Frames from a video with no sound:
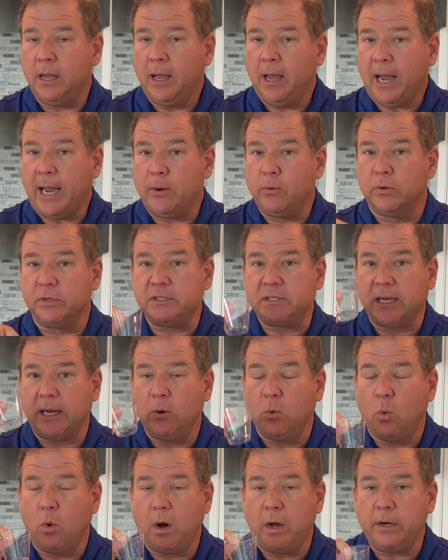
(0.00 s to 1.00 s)
And we'll say
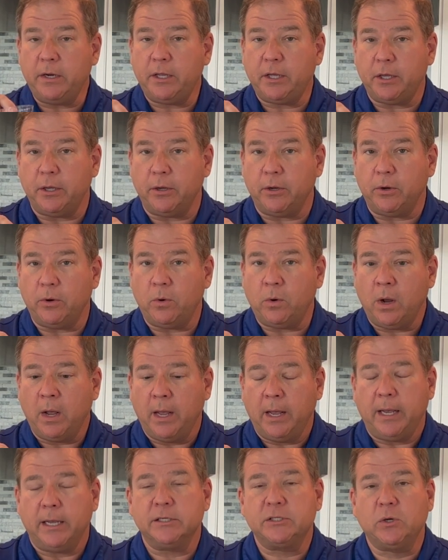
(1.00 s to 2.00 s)
one queue
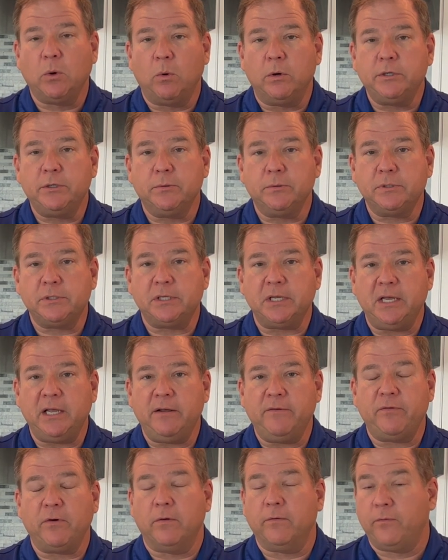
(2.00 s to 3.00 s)
is going to
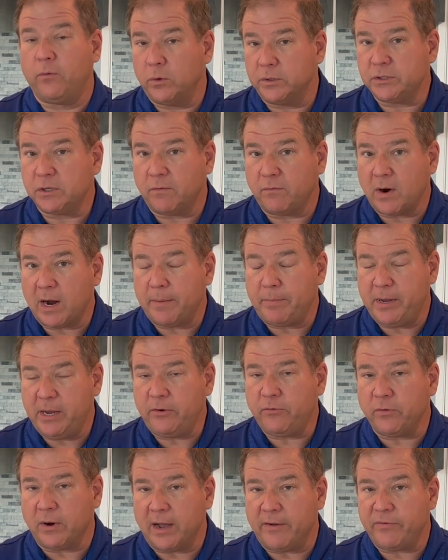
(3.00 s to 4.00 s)
receive voice over IP
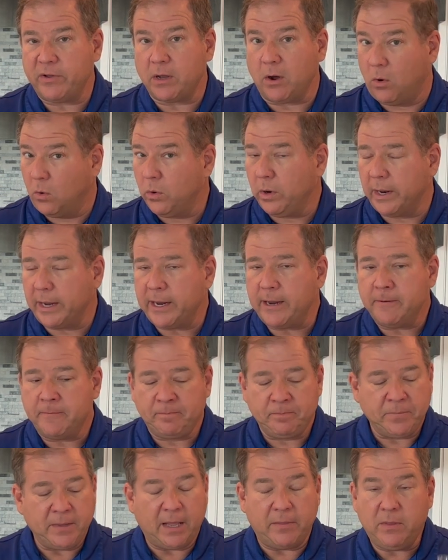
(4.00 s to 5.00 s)
traffic only,
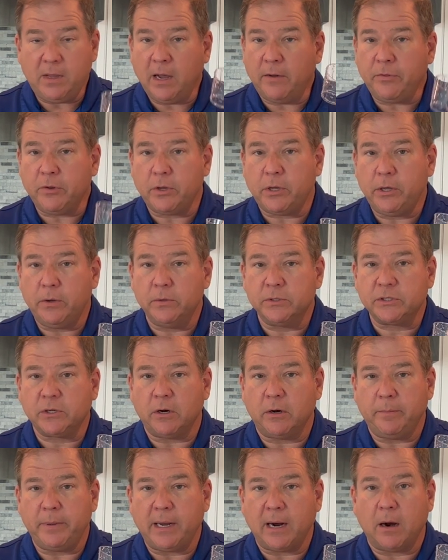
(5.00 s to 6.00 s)
and the other queue is going
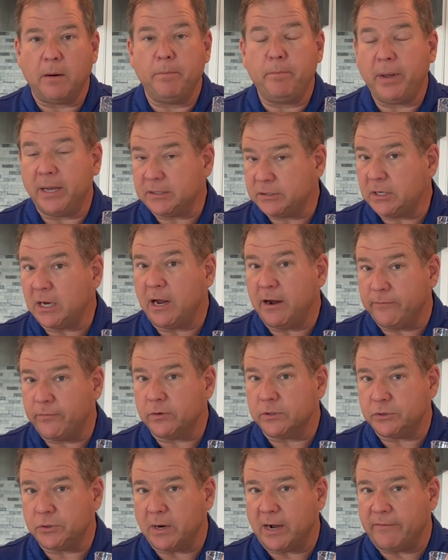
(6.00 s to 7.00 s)
to be our best
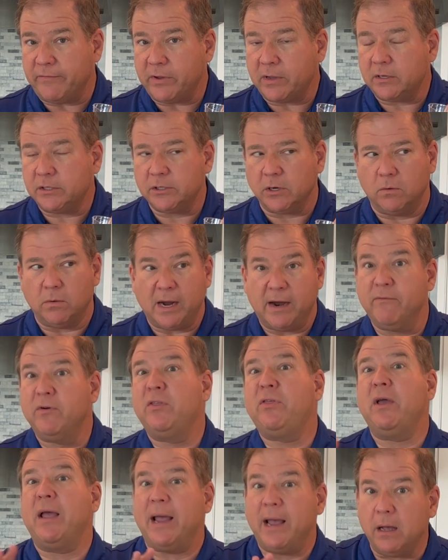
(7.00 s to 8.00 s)
effort traffic. So
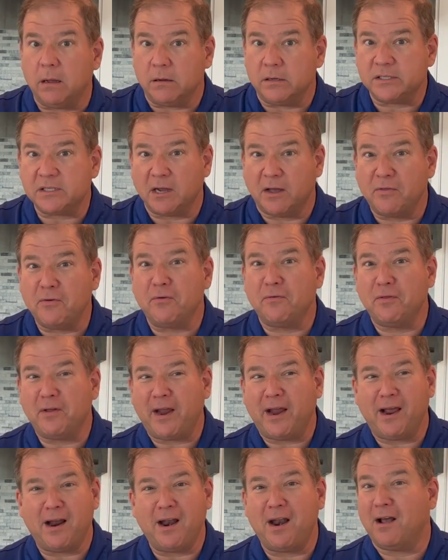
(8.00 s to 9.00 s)
everything else other
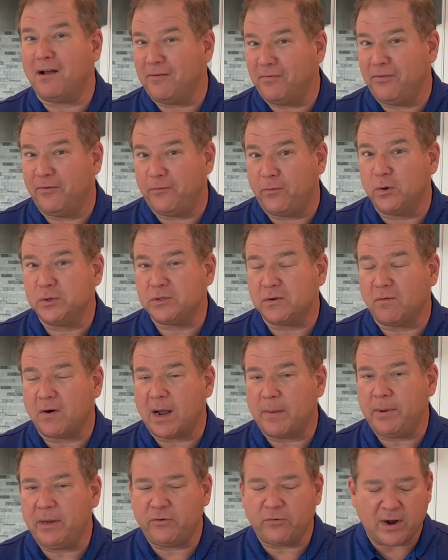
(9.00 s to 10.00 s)
than the voice over
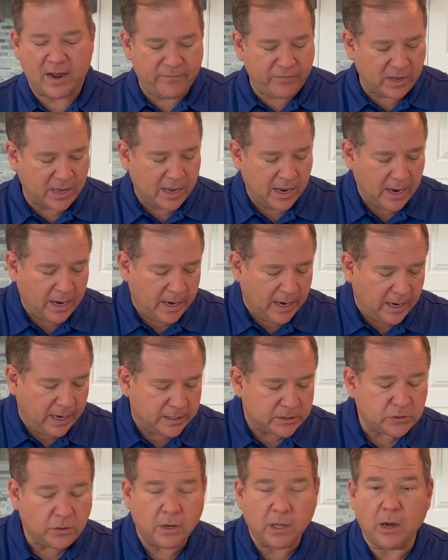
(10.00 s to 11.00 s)
IP traffic,
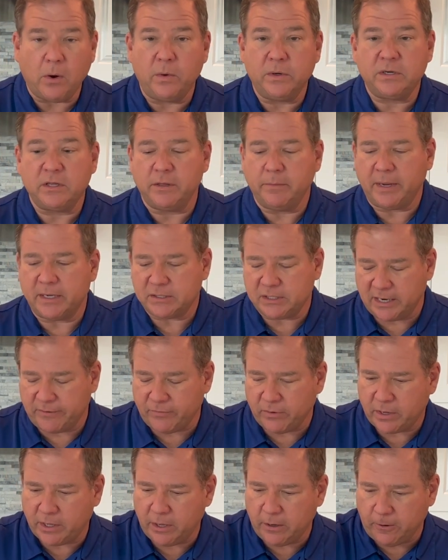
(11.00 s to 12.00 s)
it's going to go into the best
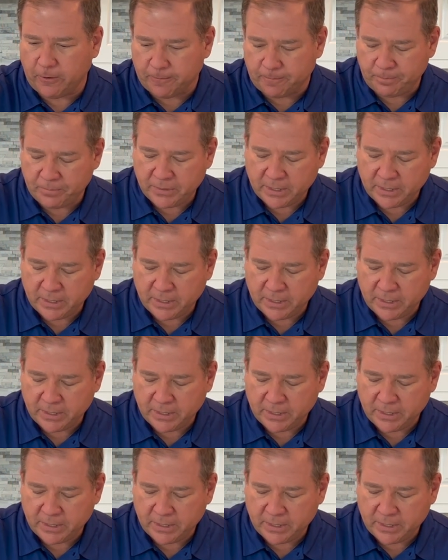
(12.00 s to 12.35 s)
effort queue.